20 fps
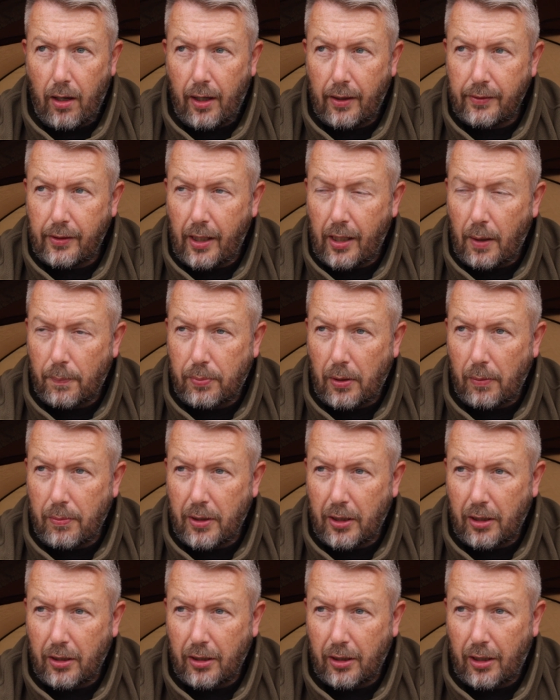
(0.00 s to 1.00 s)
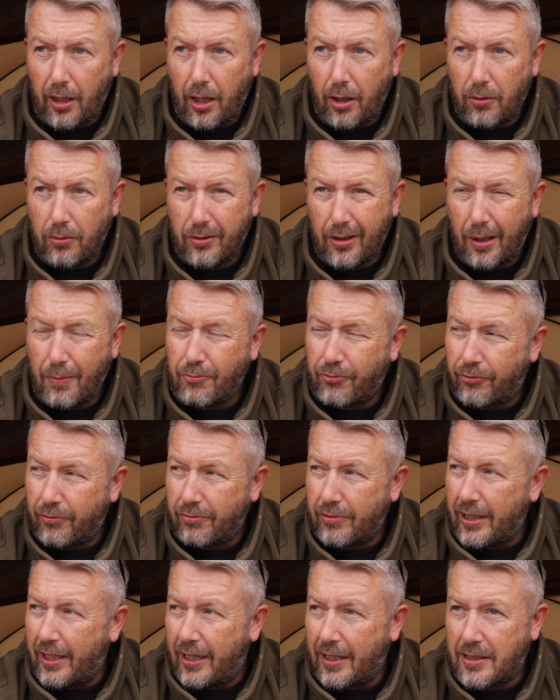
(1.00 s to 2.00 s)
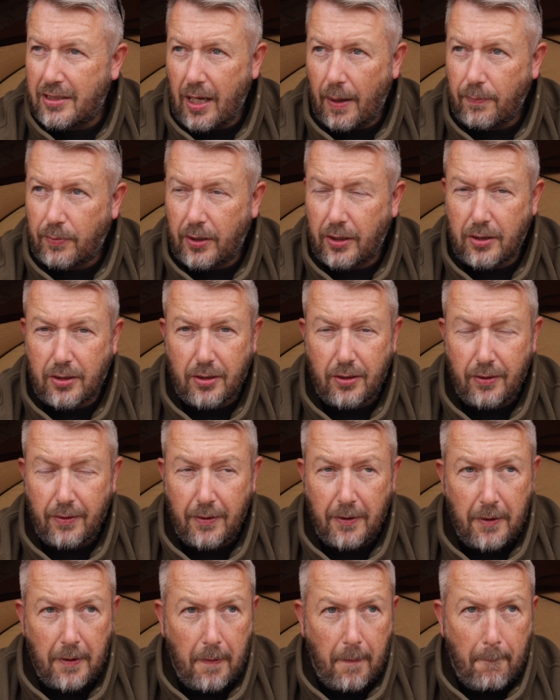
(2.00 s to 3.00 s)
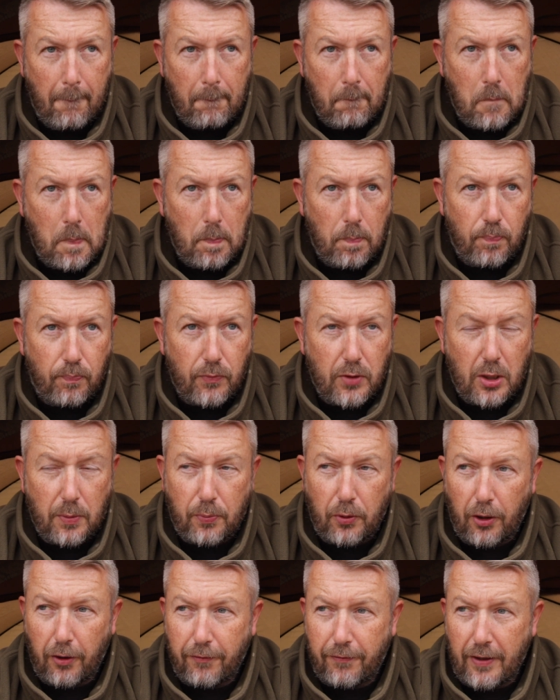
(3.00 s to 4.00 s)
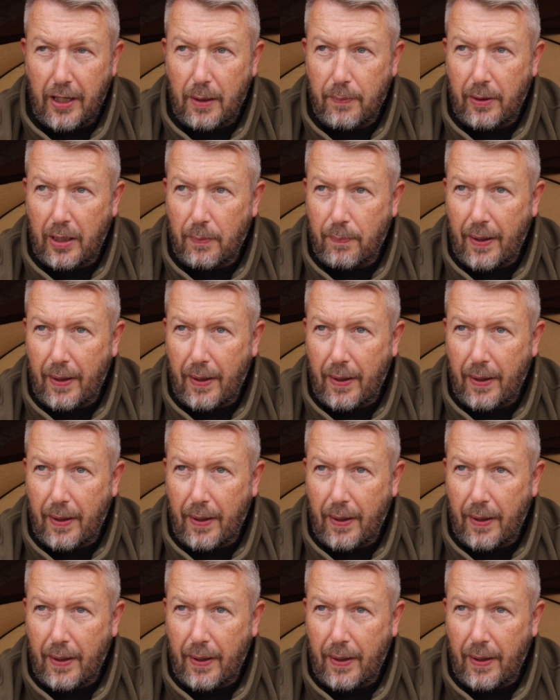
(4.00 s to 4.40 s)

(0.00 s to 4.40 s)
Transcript: And then I'm probably going to go, I'm really tempted to put a fair bit of